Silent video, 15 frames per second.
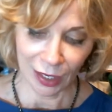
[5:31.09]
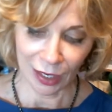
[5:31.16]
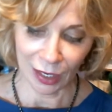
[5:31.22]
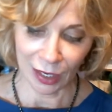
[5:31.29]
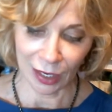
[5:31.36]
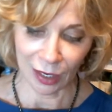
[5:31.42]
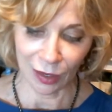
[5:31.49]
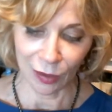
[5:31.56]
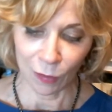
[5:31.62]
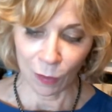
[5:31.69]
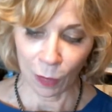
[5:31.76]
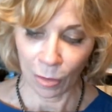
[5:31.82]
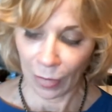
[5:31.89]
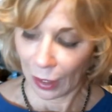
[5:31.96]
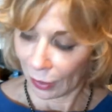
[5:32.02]

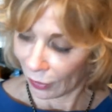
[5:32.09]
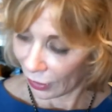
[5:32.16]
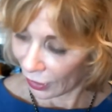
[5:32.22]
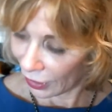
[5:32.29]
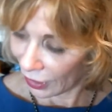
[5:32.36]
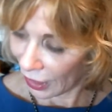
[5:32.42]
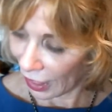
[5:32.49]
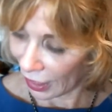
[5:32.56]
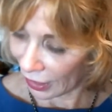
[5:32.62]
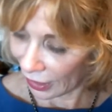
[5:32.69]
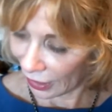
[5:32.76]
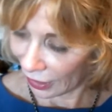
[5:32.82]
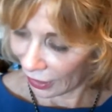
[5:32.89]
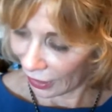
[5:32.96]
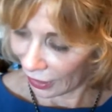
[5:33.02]
that
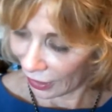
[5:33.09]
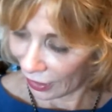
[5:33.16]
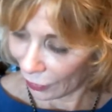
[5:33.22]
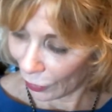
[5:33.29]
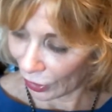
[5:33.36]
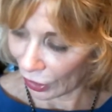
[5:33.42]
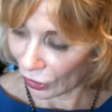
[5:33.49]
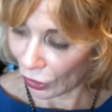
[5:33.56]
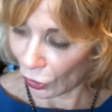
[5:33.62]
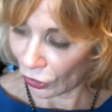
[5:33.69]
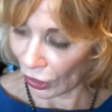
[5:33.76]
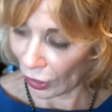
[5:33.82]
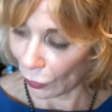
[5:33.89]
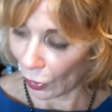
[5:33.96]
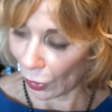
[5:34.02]
was
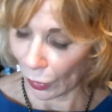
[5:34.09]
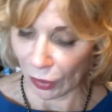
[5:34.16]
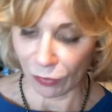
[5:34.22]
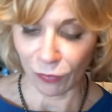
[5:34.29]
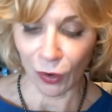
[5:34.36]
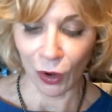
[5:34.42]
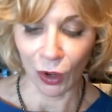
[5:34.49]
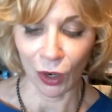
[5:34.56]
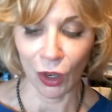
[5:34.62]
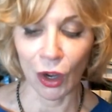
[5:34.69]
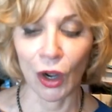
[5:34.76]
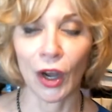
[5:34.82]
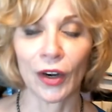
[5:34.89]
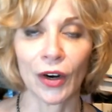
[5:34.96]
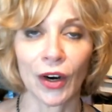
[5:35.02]
associated where we fall
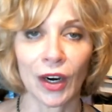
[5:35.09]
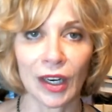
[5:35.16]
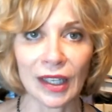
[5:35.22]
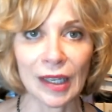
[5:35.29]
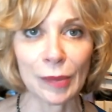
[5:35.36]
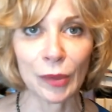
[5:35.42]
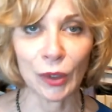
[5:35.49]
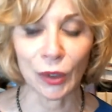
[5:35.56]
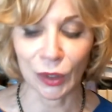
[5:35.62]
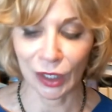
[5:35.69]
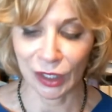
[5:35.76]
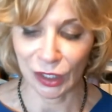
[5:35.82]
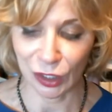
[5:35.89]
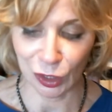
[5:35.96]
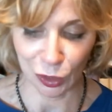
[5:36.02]
on our liberal
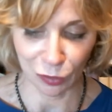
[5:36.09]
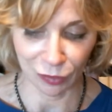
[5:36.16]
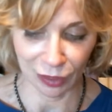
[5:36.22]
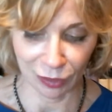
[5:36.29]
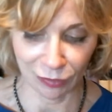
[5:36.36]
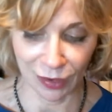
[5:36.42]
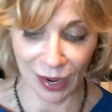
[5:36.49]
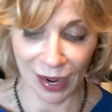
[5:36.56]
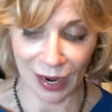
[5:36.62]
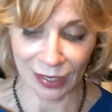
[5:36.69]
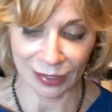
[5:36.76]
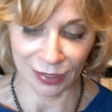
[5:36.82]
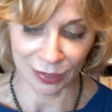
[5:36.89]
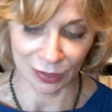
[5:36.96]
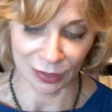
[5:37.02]
conservative
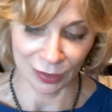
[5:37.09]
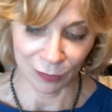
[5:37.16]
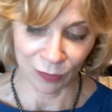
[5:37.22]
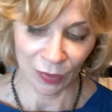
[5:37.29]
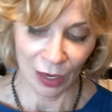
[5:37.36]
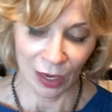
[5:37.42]
axis.